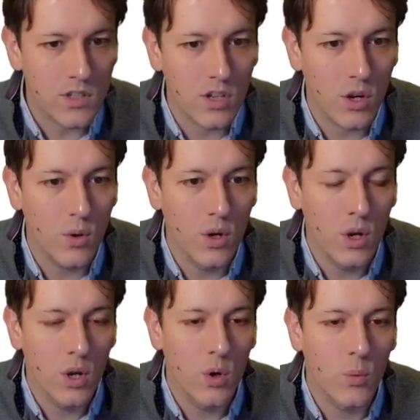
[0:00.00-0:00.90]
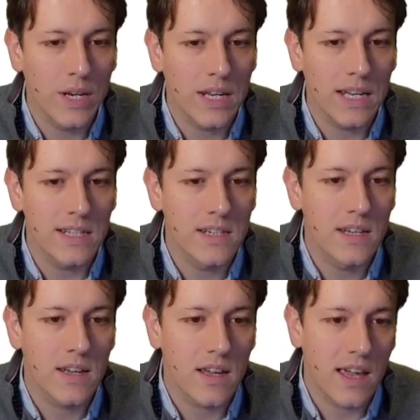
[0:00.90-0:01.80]
So we need
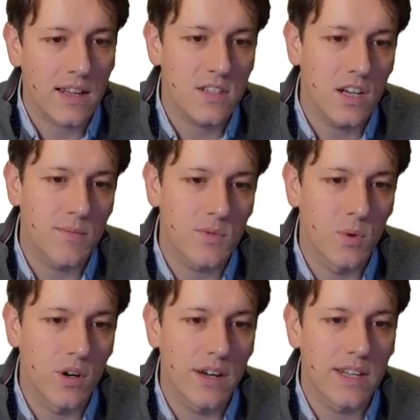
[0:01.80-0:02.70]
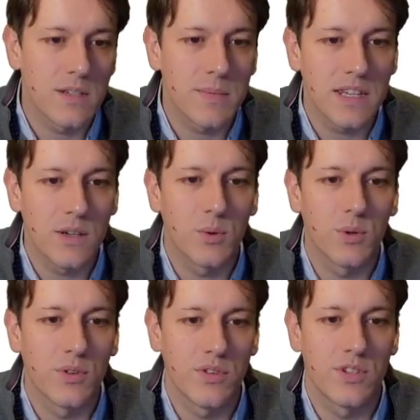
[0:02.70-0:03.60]
x times y to be
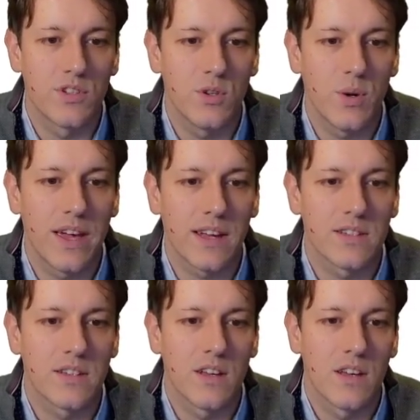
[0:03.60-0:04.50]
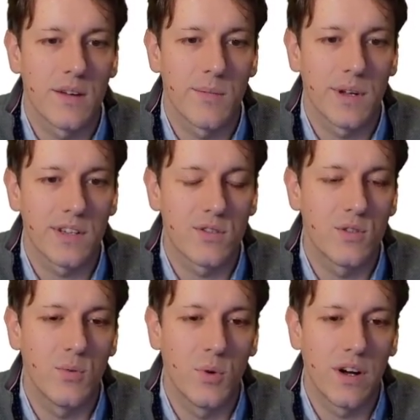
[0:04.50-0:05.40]
equal to 2x plus
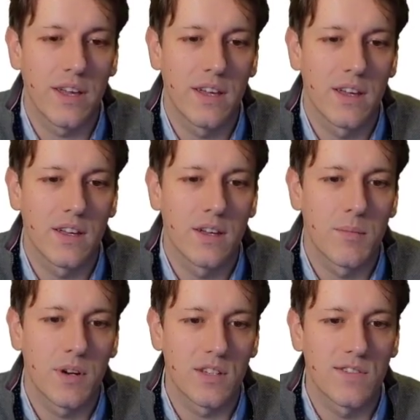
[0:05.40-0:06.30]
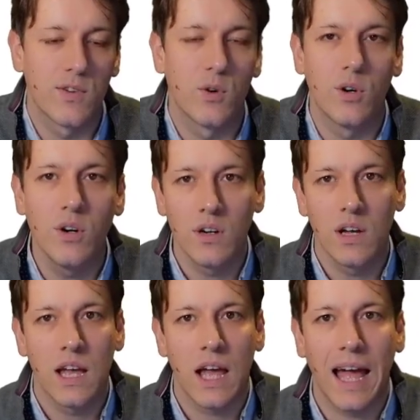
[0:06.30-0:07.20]
2y plus 4,
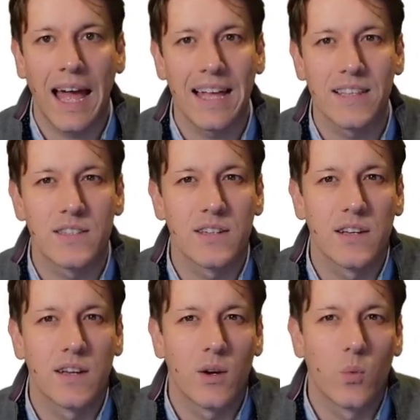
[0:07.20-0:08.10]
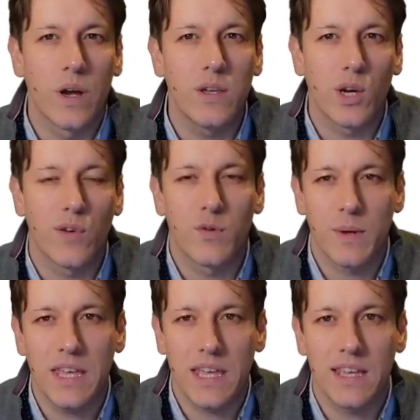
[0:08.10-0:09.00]
and where you go from
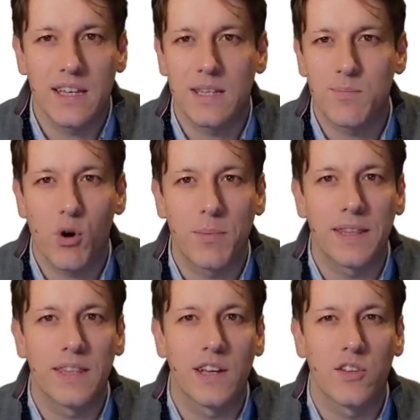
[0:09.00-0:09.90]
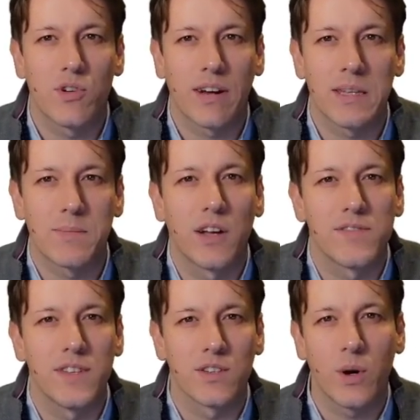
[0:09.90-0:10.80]
here is probably the trickiest part
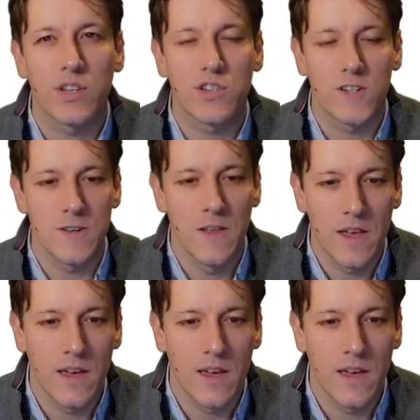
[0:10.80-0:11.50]
of this question,